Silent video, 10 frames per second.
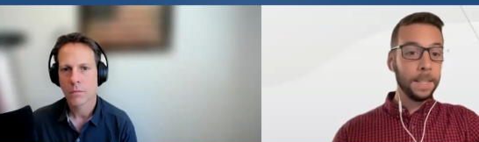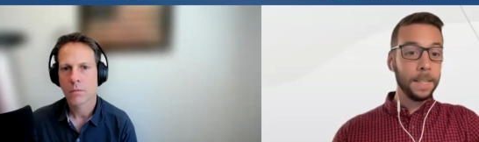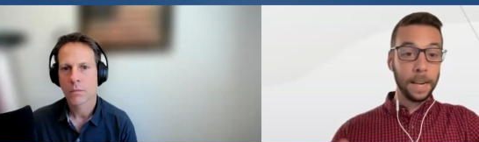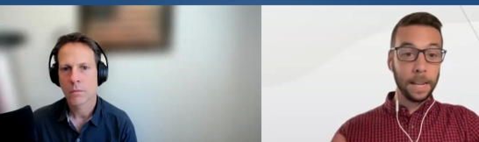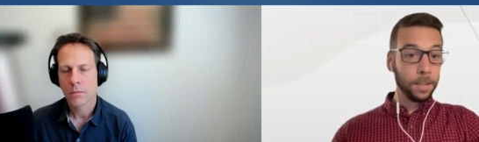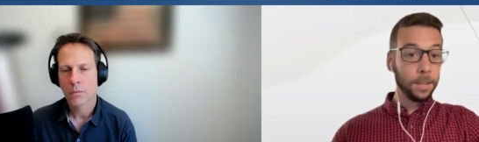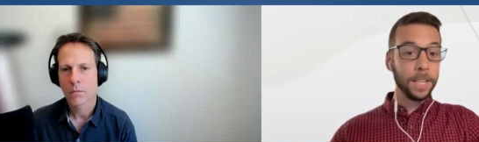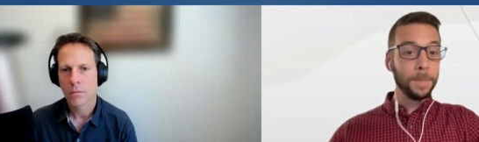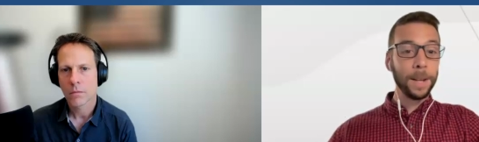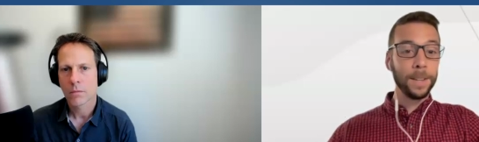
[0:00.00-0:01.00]
Speaker 1: And I literally
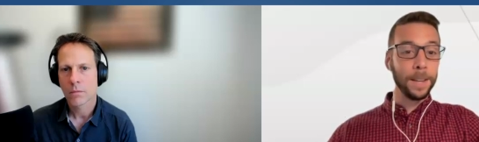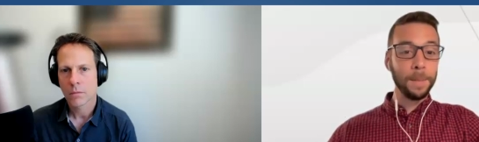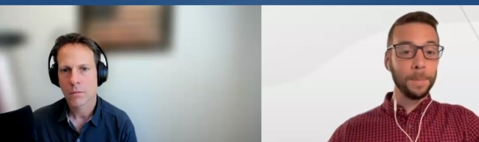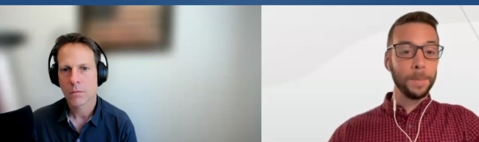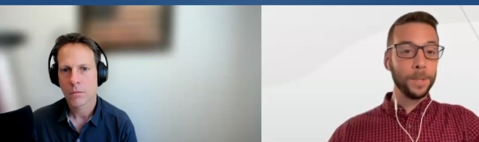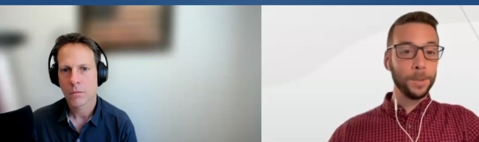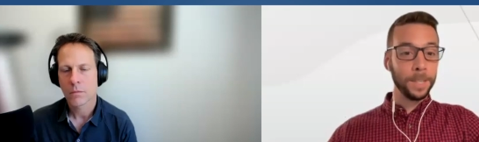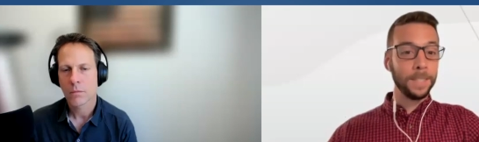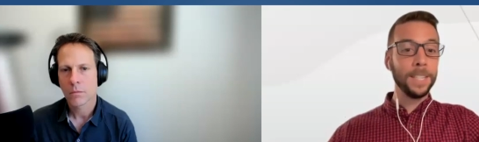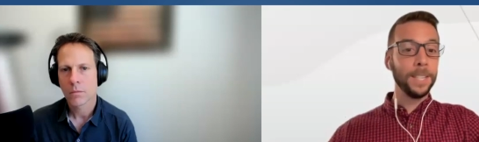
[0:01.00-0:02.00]
emailed them to the
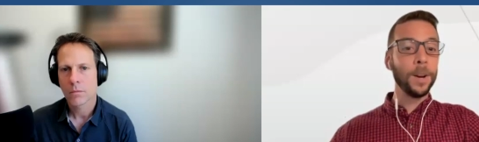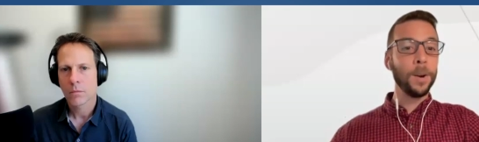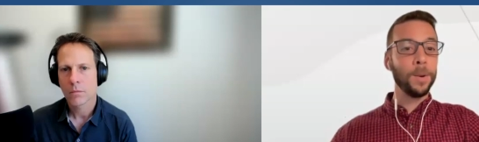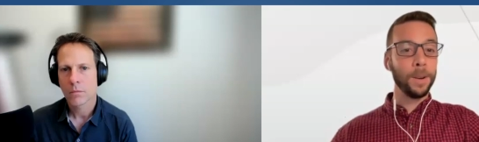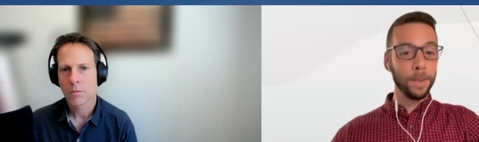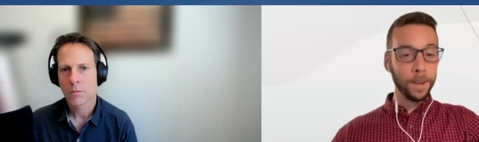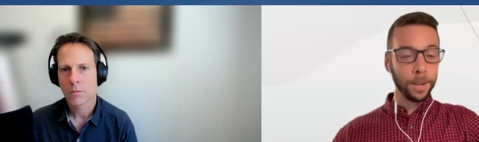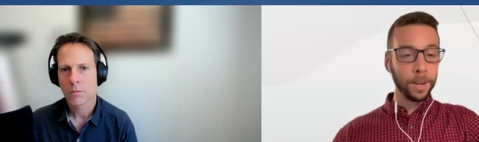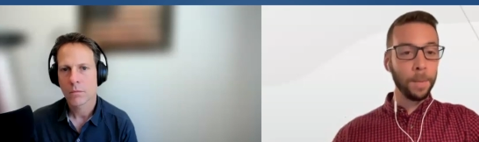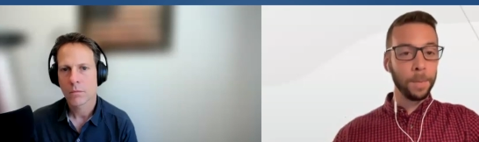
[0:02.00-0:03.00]
CEO of
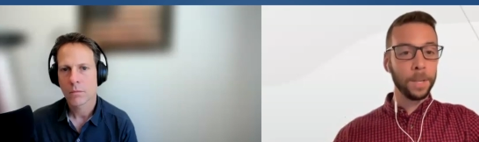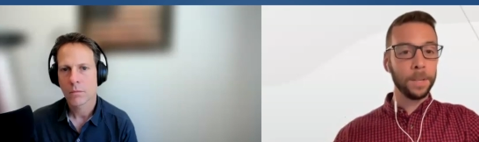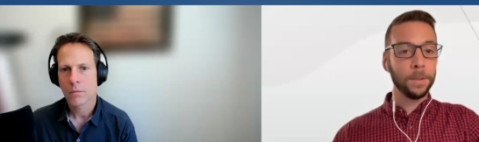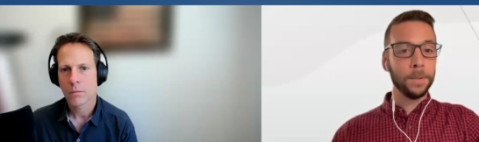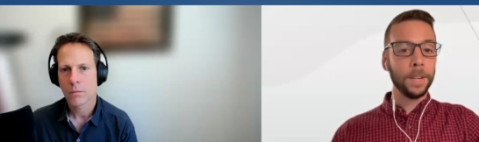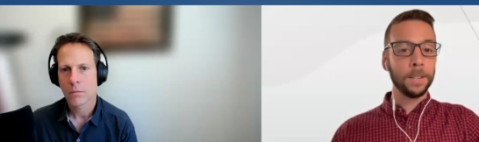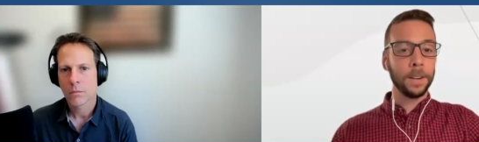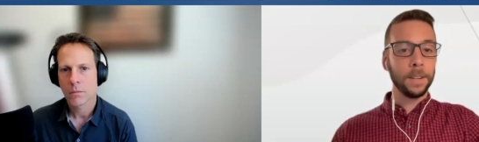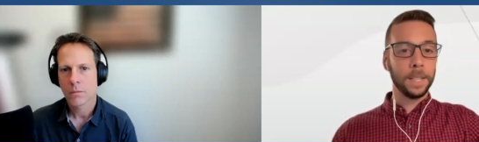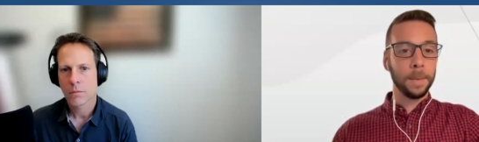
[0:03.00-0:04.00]
another company who, who does
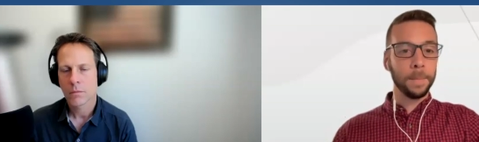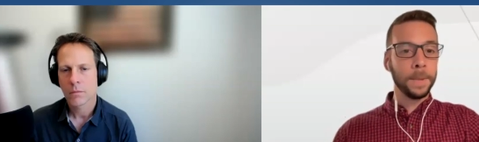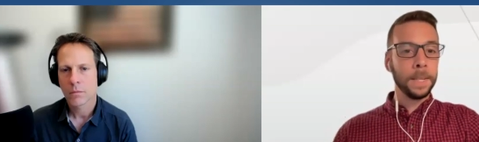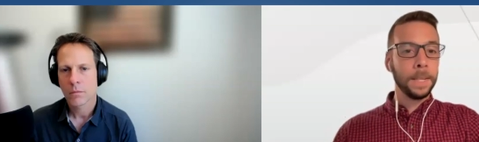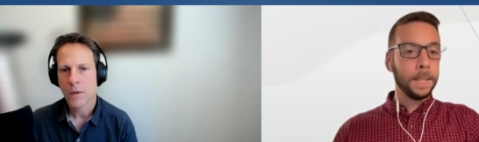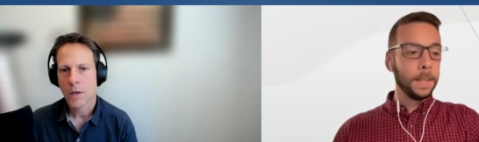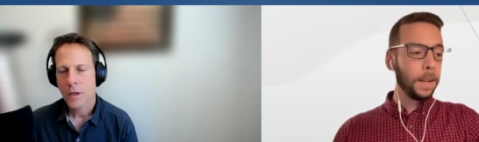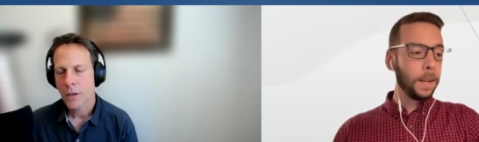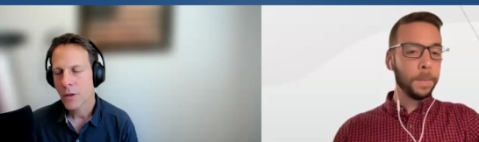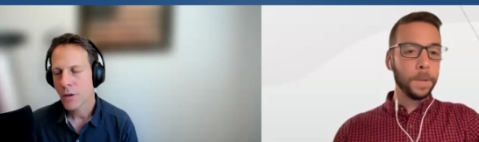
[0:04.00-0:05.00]
RTM.
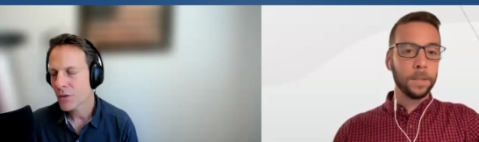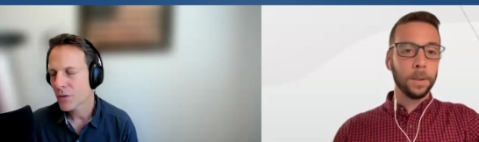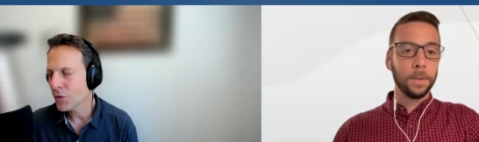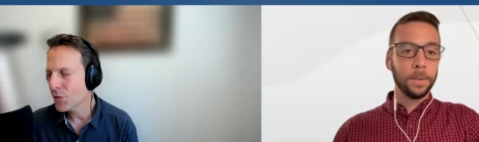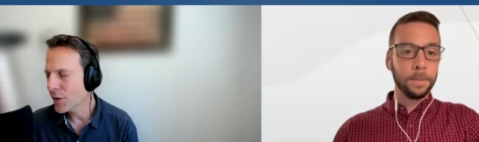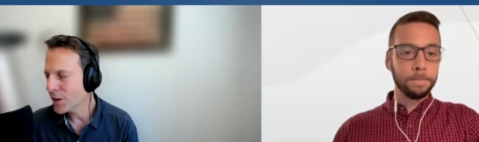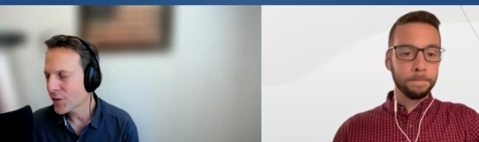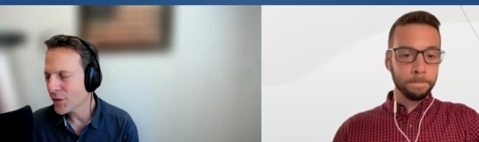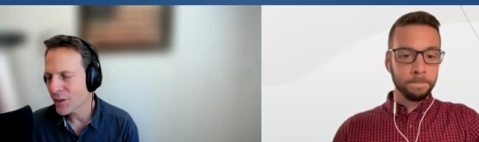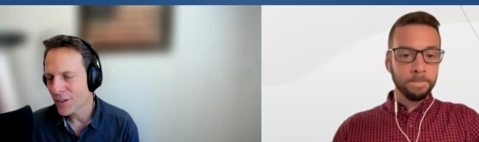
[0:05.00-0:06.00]
Um, you know, so, so
Speaker 2: funny
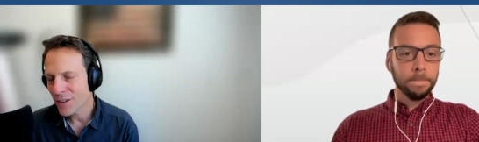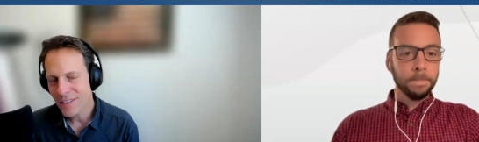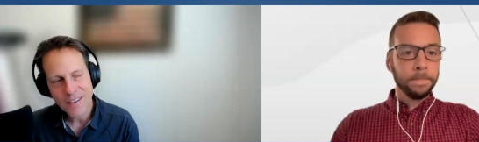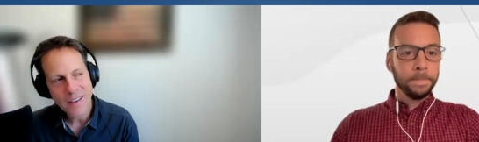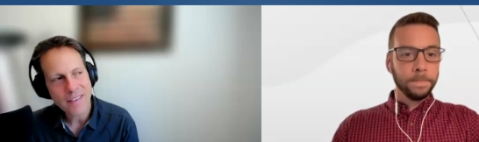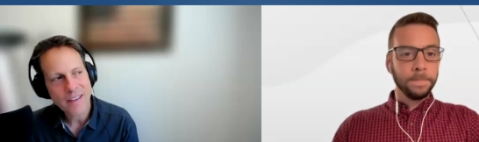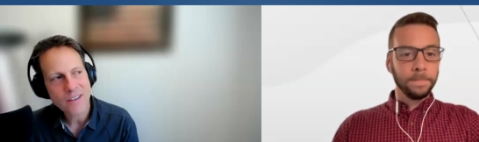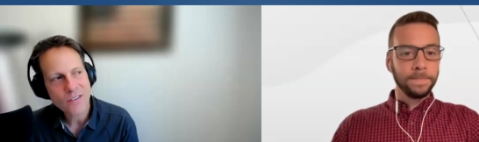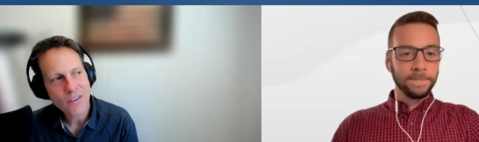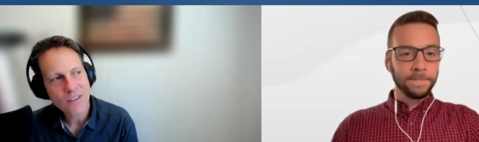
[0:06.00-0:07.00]
for you to say that.
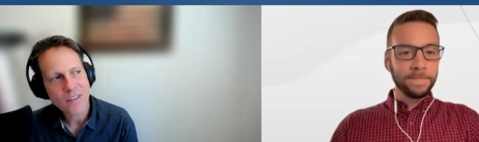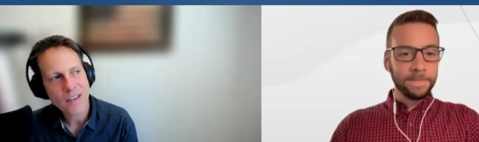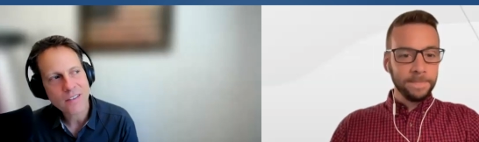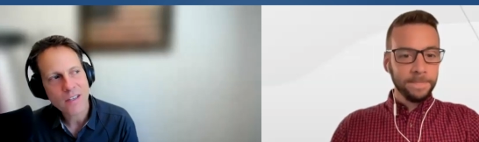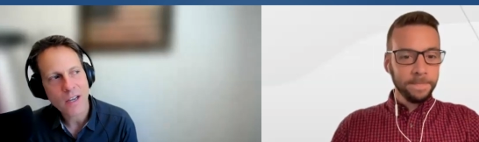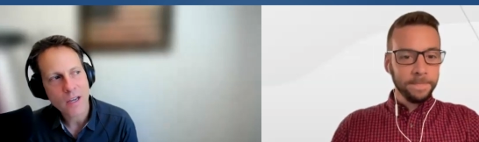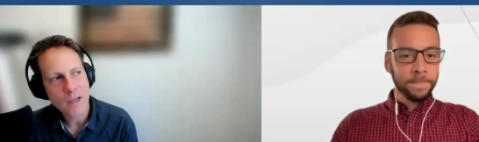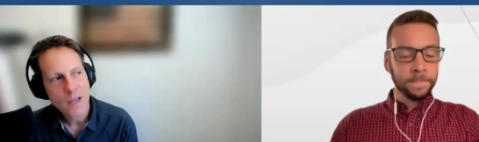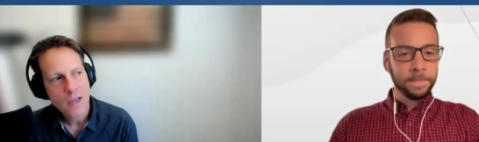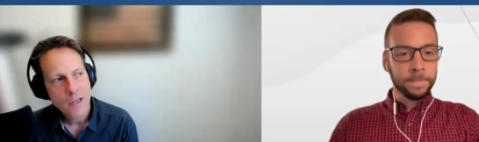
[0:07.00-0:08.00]
That is fantastic.
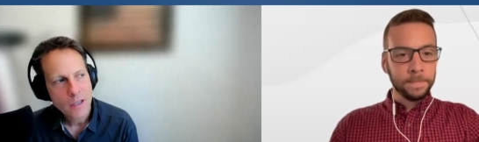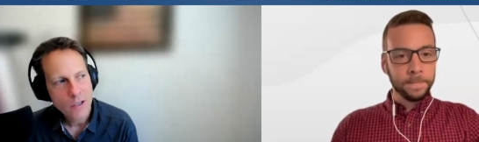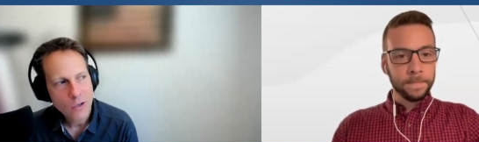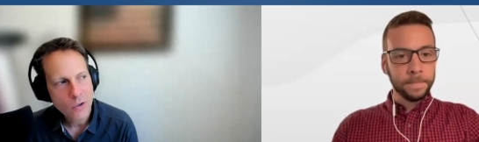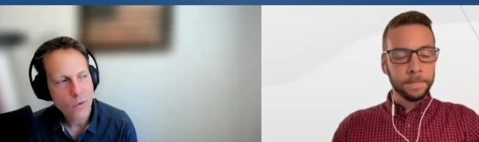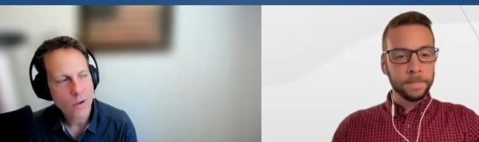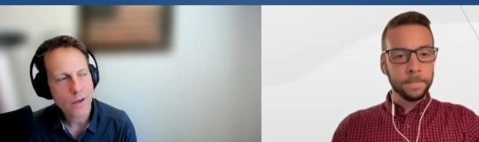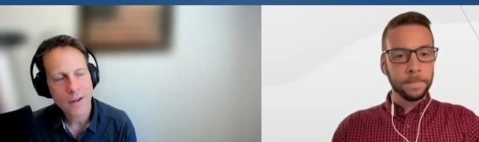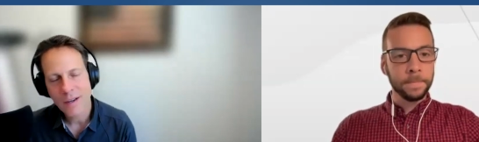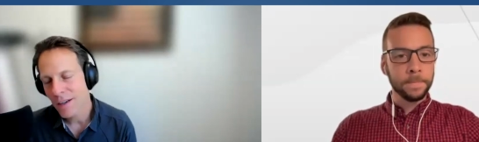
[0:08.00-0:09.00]
I, you
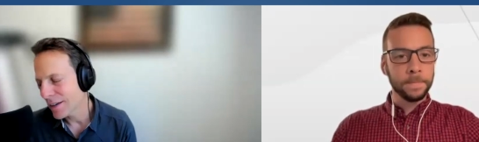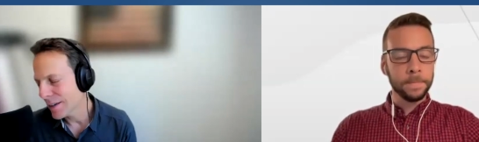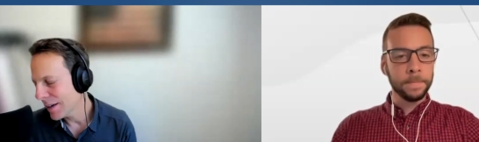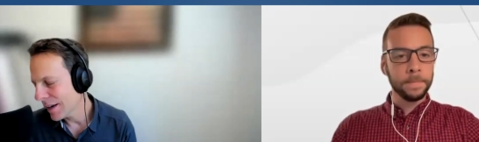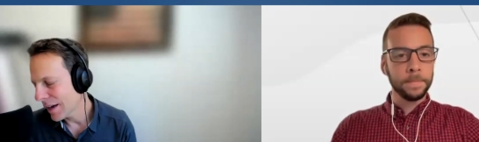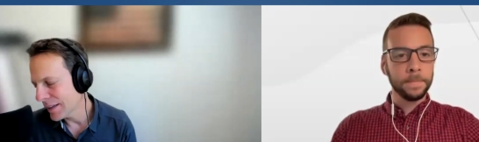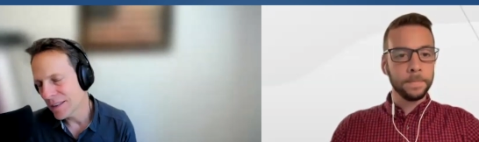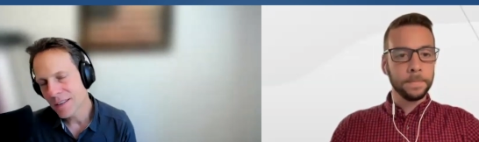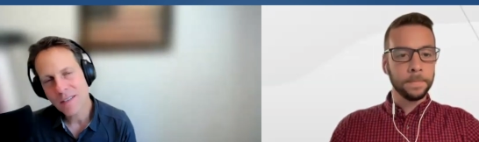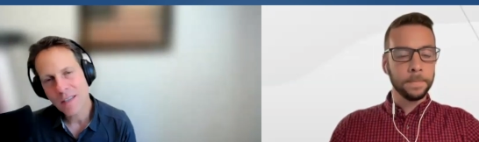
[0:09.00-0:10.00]
know, uh, I
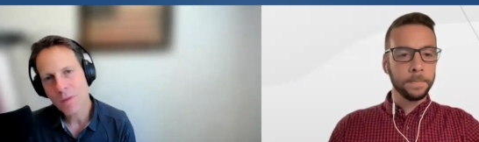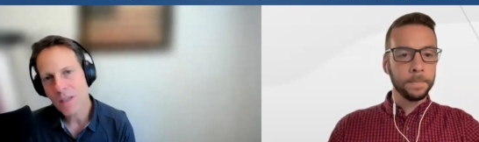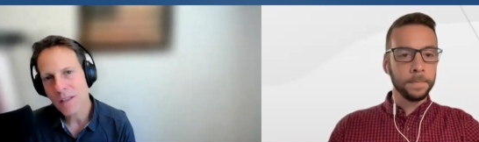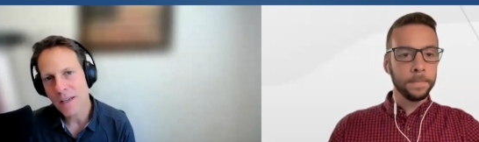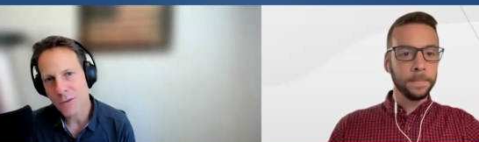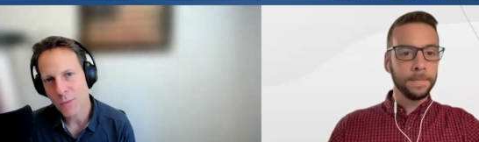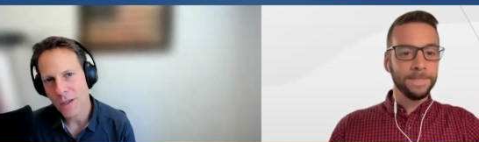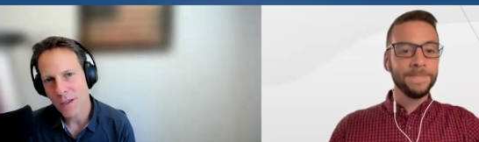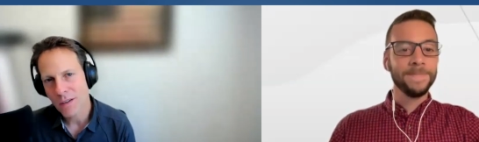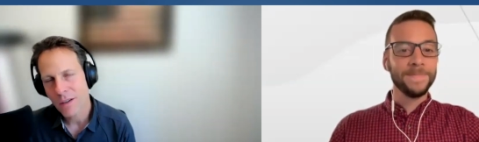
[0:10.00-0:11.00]
did the same thing last week.